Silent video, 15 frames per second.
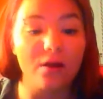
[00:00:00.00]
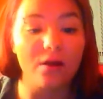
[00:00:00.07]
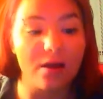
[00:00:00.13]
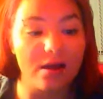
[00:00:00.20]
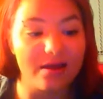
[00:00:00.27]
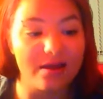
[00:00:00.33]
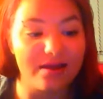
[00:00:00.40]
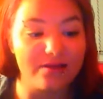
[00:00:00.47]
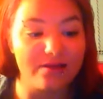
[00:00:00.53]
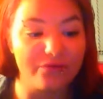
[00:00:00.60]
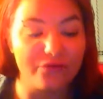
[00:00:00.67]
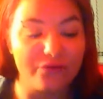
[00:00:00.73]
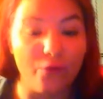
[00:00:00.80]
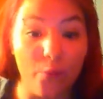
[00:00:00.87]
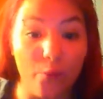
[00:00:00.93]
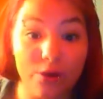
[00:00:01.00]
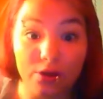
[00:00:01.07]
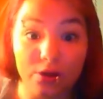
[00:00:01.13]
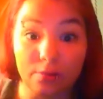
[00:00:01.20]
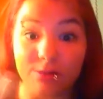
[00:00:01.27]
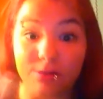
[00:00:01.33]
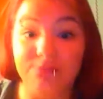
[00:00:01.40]
And so we
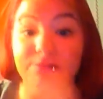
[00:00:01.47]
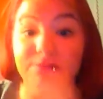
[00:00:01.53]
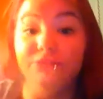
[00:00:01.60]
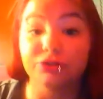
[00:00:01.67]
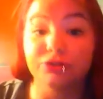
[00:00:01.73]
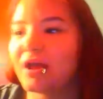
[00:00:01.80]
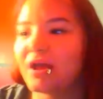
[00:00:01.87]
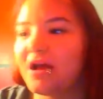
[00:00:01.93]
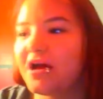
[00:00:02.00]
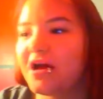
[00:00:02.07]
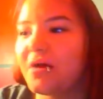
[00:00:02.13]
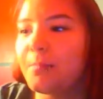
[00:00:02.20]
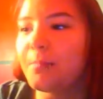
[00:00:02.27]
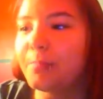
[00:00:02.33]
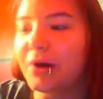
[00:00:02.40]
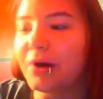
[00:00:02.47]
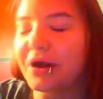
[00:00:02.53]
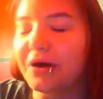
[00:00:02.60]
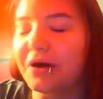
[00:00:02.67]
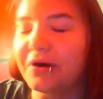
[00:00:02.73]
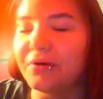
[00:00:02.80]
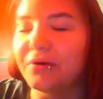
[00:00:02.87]
took a bunch of pictures, but
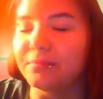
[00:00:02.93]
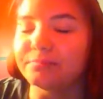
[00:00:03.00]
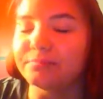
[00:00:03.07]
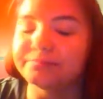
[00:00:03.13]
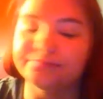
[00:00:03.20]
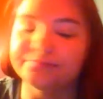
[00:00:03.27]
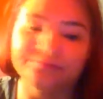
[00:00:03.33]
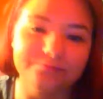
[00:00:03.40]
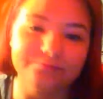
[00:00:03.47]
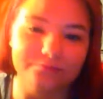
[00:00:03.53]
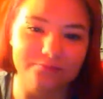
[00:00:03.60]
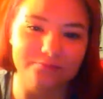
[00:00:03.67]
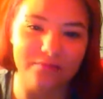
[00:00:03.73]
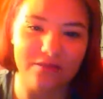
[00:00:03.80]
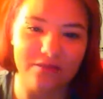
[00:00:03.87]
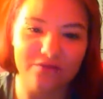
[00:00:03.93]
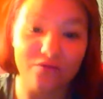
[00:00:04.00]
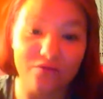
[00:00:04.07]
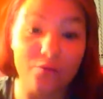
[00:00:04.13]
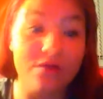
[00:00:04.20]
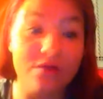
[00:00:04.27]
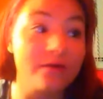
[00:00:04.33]

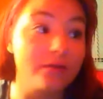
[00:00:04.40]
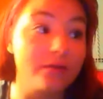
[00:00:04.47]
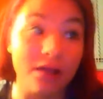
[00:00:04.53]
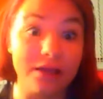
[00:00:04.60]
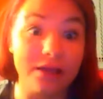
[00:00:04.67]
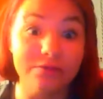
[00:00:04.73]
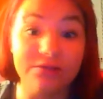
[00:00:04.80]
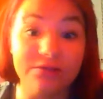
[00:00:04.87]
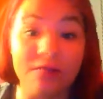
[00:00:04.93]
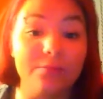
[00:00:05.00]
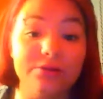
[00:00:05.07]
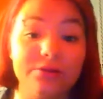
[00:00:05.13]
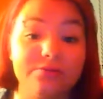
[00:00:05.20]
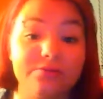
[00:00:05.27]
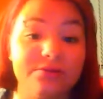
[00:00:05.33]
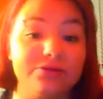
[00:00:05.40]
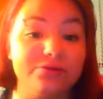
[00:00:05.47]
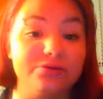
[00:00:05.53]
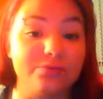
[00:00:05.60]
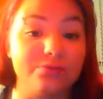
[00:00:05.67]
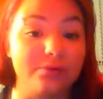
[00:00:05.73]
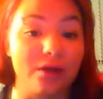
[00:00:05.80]
so we had, like, he was taking a bunch of
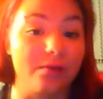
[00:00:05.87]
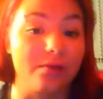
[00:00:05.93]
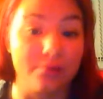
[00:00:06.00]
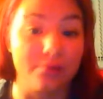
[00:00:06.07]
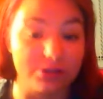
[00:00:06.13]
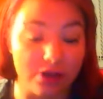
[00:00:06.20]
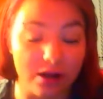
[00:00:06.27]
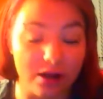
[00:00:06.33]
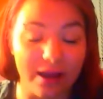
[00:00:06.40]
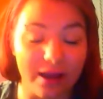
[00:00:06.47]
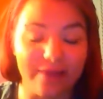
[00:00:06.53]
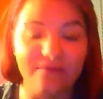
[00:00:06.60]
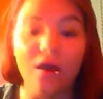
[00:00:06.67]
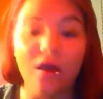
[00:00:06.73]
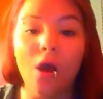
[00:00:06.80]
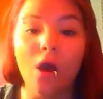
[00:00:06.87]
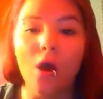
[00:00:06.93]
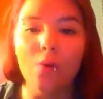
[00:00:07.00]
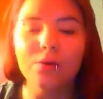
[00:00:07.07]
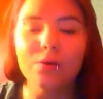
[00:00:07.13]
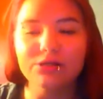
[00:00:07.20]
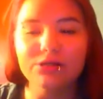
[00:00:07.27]
pictures with like a bunch of hot guys,
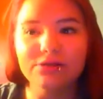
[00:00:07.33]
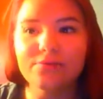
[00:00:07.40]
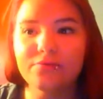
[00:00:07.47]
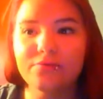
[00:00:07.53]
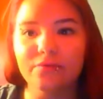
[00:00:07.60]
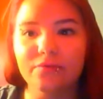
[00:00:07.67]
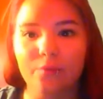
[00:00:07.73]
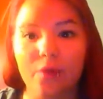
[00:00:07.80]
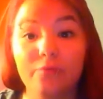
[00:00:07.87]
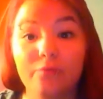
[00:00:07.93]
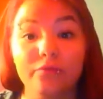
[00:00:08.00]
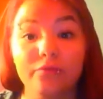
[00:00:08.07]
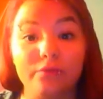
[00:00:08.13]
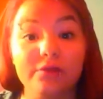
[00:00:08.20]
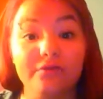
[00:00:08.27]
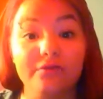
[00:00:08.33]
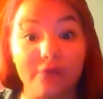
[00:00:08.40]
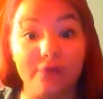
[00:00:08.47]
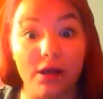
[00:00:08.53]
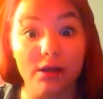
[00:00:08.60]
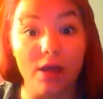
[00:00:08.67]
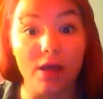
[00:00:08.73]
which it was really
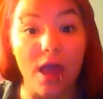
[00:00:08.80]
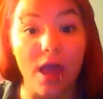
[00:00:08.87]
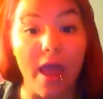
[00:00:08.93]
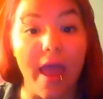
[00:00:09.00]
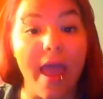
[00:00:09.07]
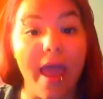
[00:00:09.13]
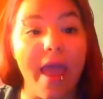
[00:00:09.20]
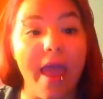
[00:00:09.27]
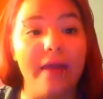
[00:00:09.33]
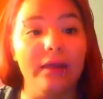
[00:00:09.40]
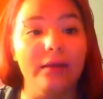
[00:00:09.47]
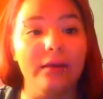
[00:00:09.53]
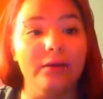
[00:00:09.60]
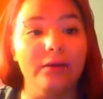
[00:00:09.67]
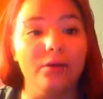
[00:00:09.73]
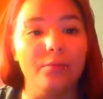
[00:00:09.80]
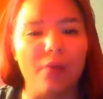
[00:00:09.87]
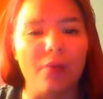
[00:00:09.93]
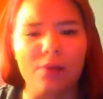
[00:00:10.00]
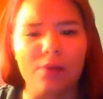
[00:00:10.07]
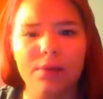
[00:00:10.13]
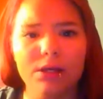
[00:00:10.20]
fun. And
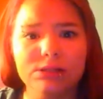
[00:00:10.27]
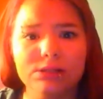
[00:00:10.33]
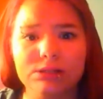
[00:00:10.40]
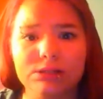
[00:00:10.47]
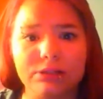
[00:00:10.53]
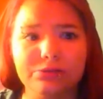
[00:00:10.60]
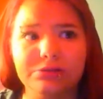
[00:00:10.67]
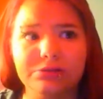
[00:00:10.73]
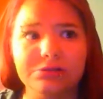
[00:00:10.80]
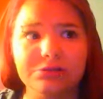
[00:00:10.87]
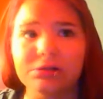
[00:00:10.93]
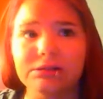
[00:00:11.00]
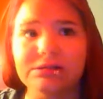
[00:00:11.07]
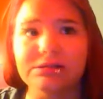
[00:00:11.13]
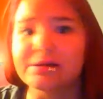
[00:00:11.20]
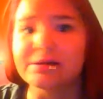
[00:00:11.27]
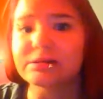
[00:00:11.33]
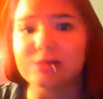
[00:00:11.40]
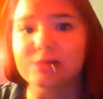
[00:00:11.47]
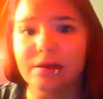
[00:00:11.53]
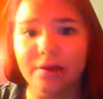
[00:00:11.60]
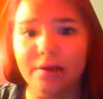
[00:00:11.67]
Block Party doesn't close until like
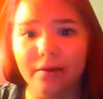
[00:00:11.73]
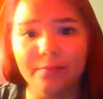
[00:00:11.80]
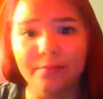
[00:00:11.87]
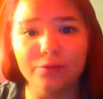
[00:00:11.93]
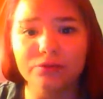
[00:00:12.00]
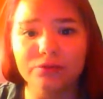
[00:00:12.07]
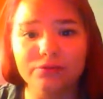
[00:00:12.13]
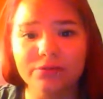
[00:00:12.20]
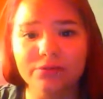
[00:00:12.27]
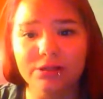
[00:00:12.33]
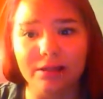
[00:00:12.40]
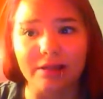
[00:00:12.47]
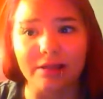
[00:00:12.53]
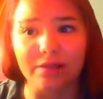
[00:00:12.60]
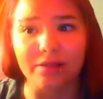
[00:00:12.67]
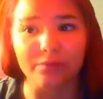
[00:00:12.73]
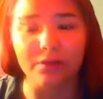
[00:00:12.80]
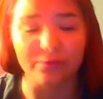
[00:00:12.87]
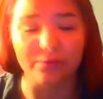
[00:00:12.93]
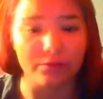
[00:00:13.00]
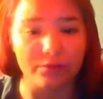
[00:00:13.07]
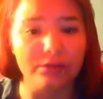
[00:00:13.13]
6 a.m. usually. Like, that's when
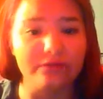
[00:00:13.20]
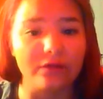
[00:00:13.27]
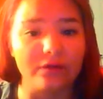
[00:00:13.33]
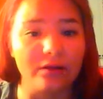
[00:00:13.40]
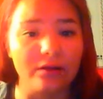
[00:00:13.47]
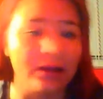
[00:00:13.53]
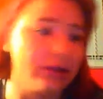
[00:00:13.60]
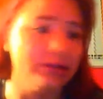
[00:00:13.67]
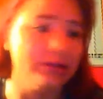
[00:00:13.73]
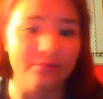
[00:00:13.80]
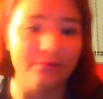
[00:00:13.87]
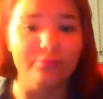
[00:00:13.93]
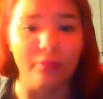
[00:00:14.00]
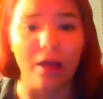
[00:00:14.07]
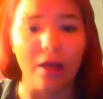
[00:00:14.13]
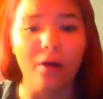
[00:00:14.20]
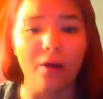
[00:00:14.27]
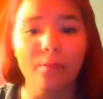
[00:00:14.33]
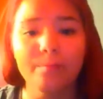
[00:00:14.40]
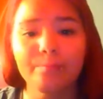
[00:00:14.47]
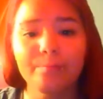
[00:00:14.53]
they really start like cleaning people out.